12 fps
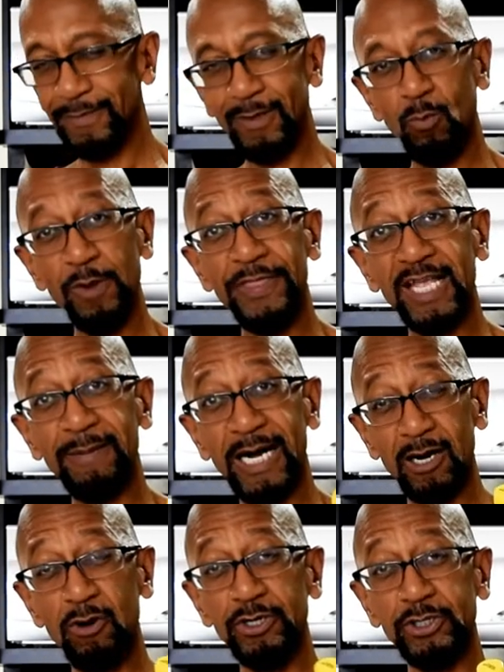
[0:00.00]
One thing
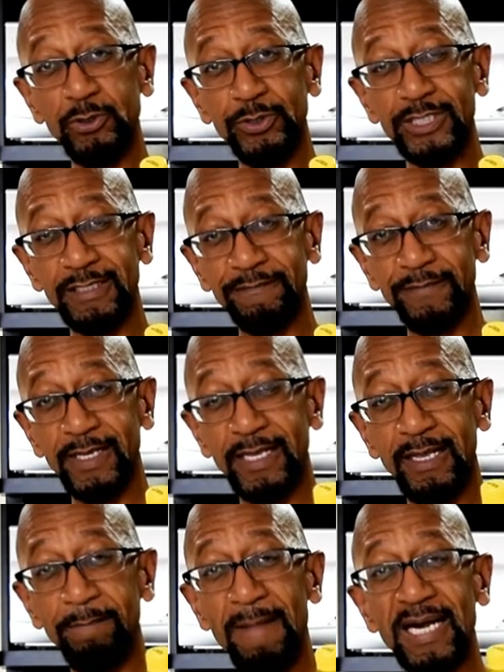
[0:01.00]
about orange juice,
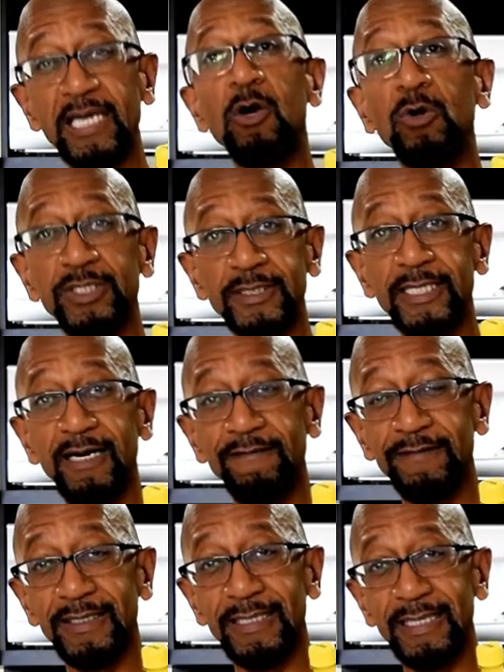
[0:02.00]
buy the local stuff.
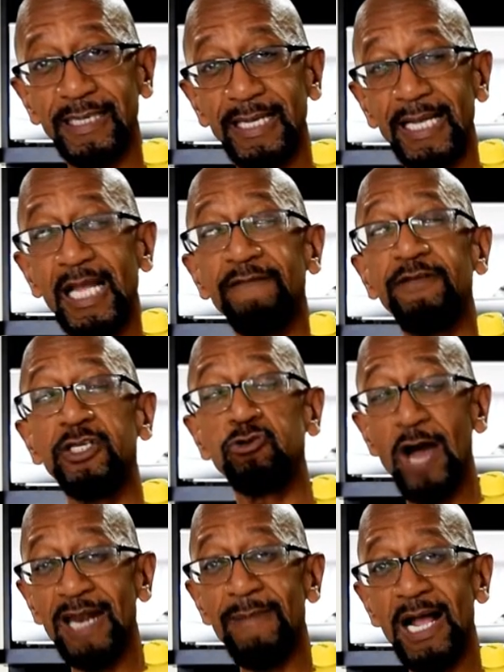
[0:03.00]
If you
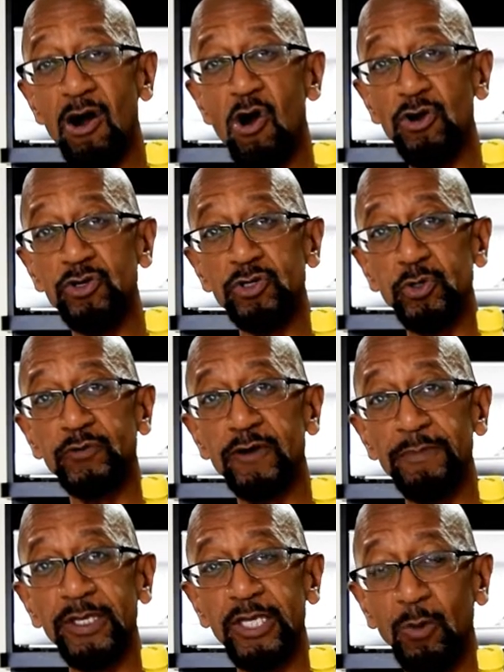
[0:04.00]
try to buy orange juice
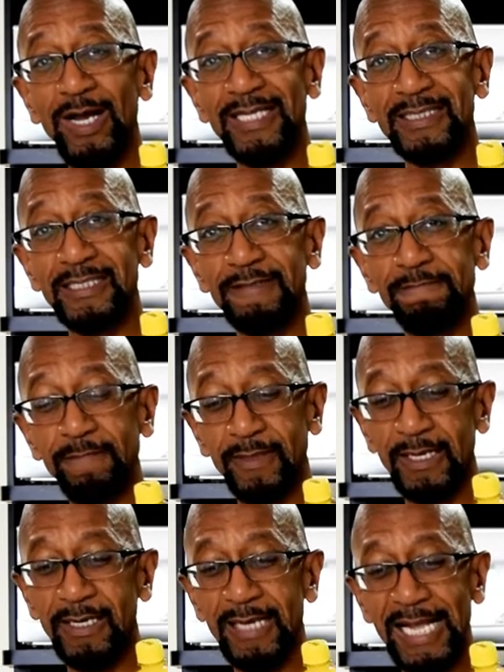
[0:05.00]
from the U.S.,
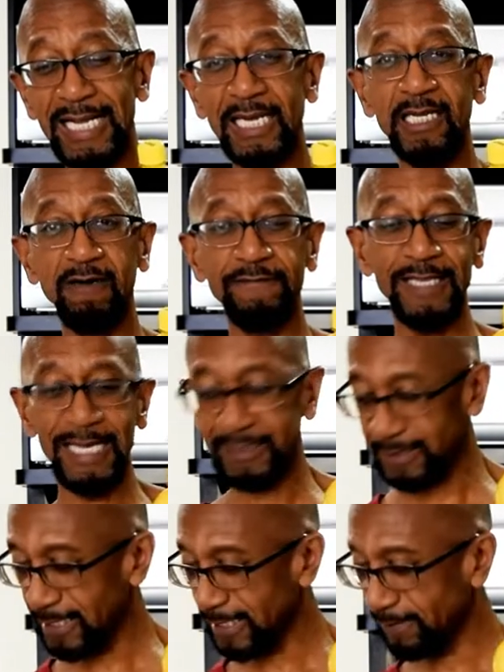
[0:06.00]
like I love
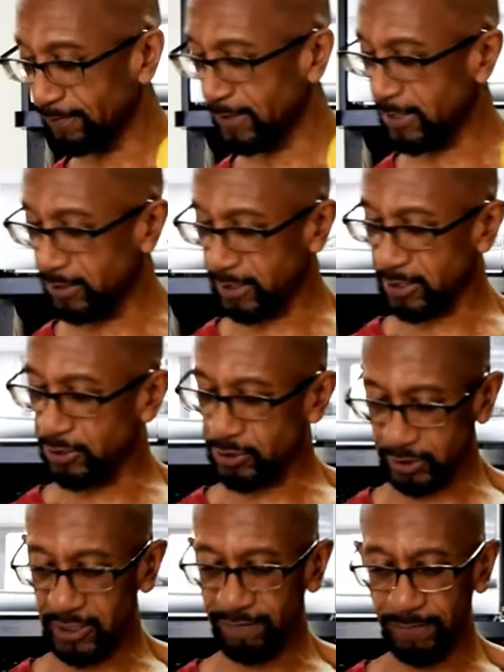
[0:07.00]
that, you know, the good
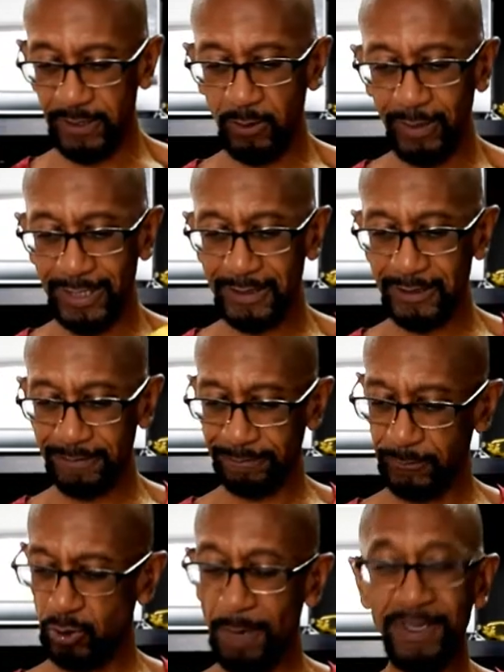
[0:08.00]
stuff from the U.S.,
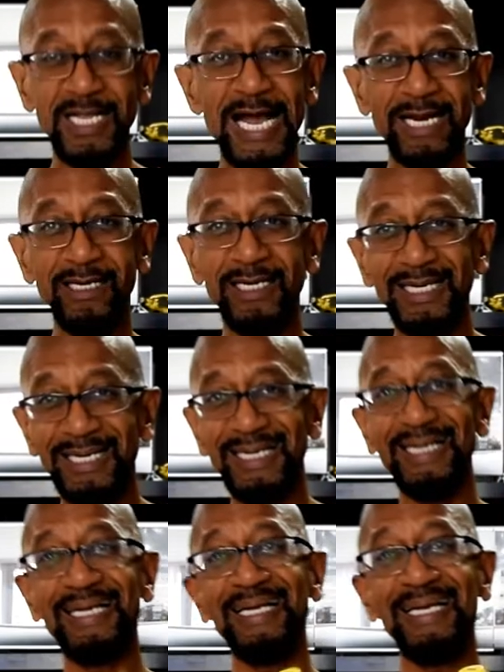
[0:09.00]
Tropicana,
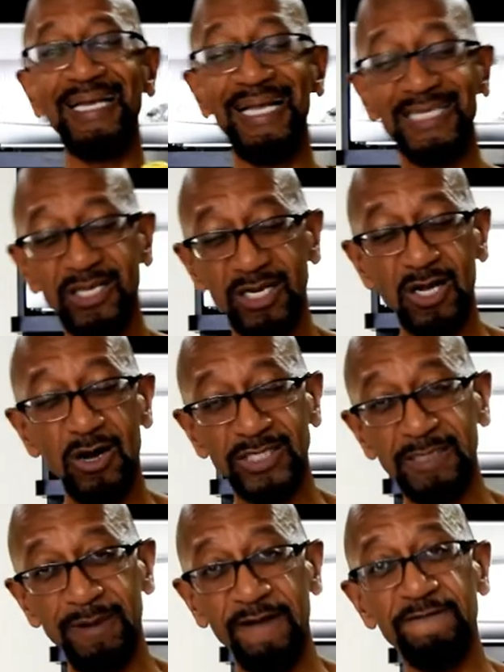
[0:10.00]
it's going to cost
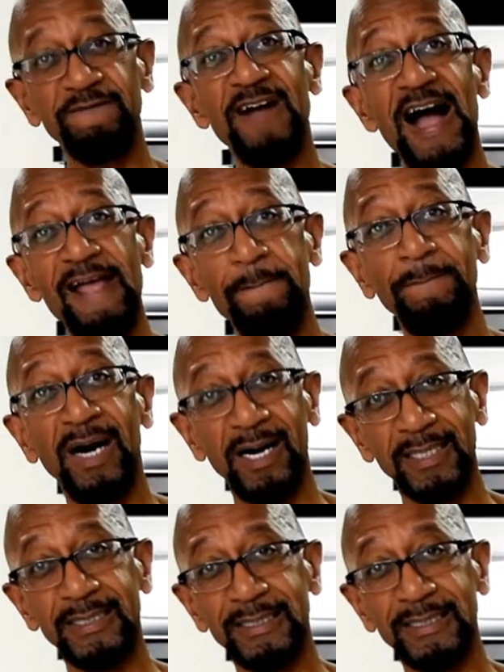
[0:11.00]
you about $5